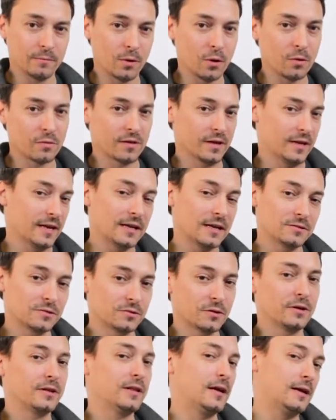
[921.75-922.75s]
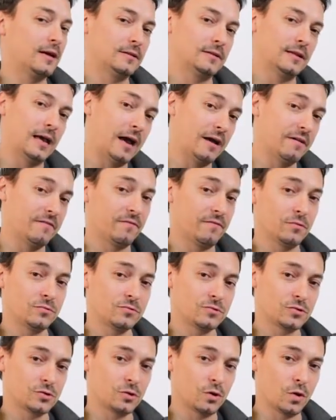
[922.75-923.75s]
both in Android and
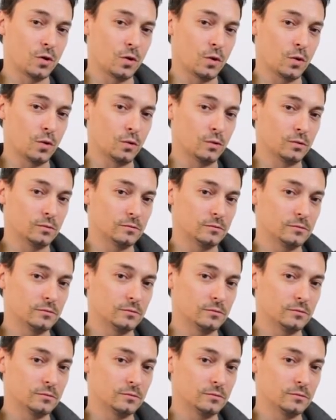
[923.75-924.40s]
iPhone, so